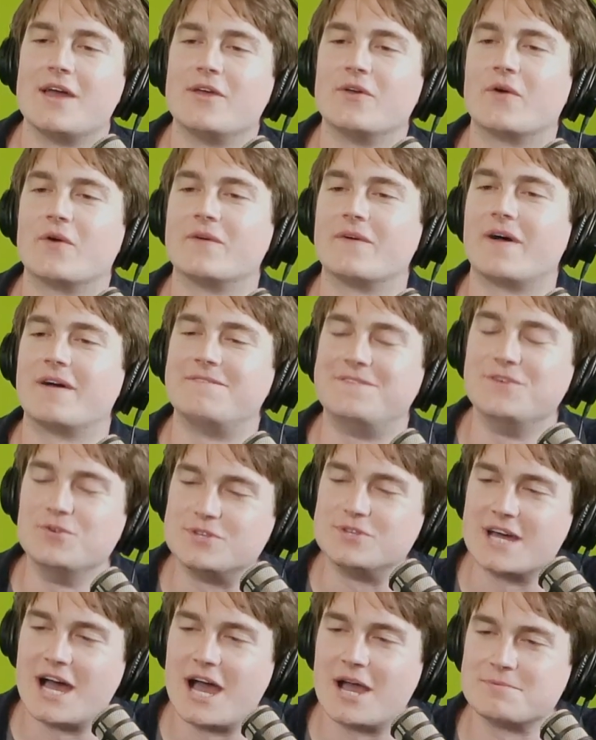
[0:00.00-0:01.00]
a few
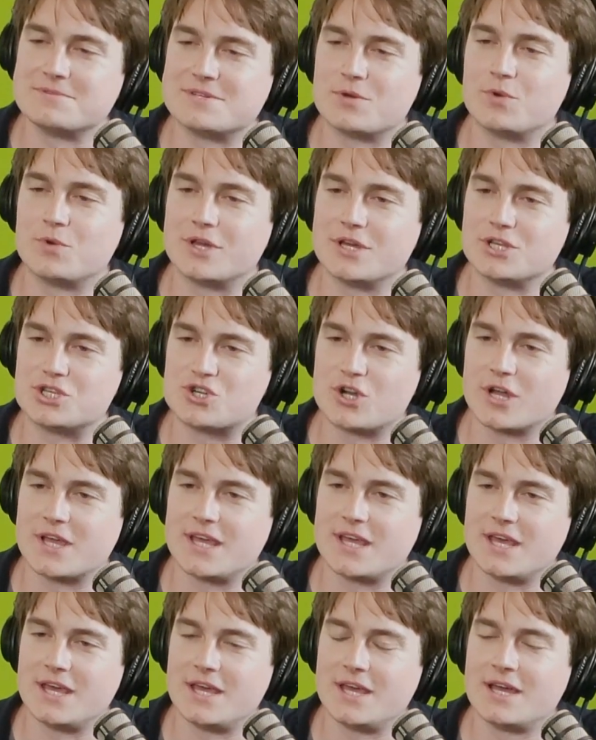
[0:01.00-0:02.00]
times it would get
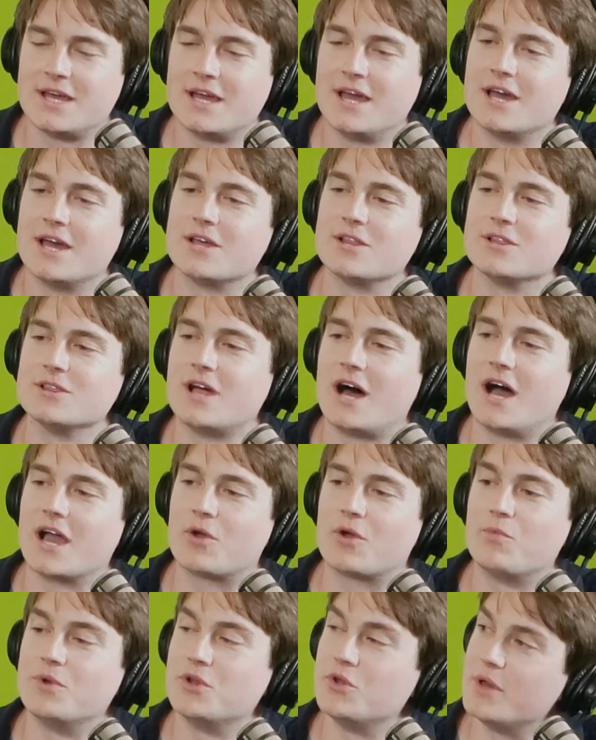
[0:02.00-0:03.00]
tricky. Like
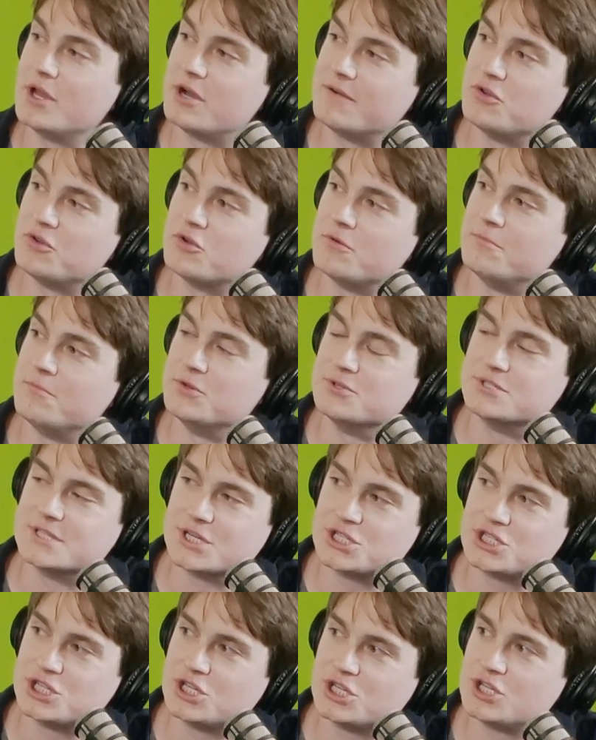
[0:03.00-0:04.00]
when you interview a
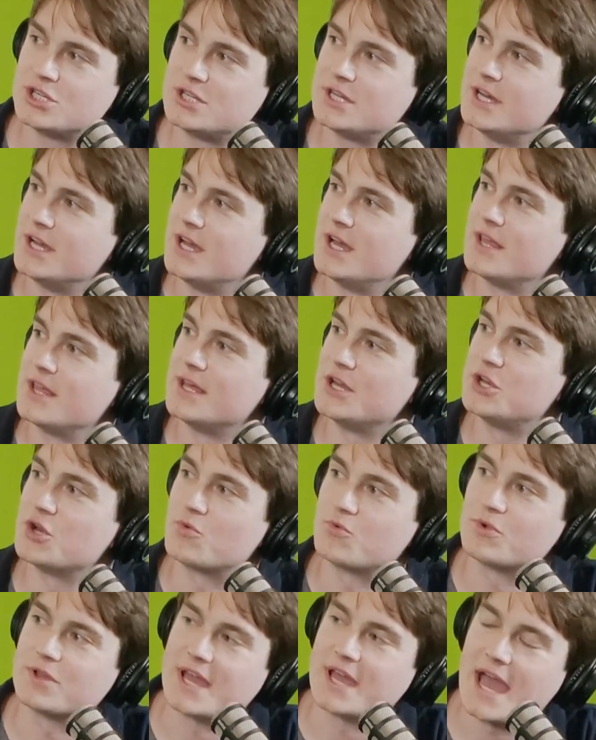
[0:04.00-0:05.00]
musician, they don't
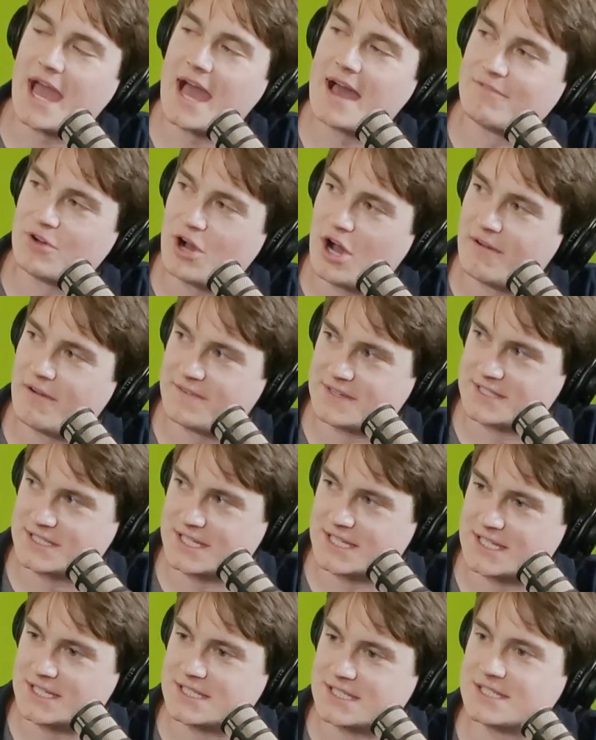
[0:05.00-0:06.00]
really have
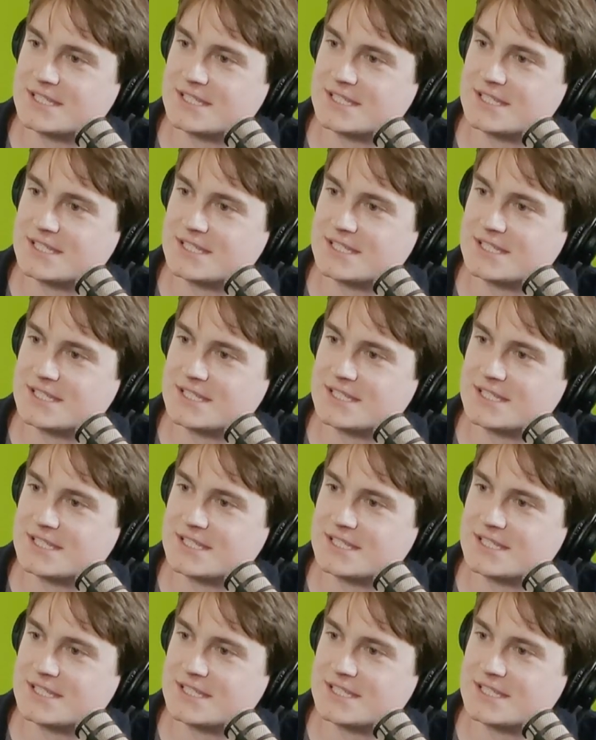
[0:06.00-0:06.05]
offices.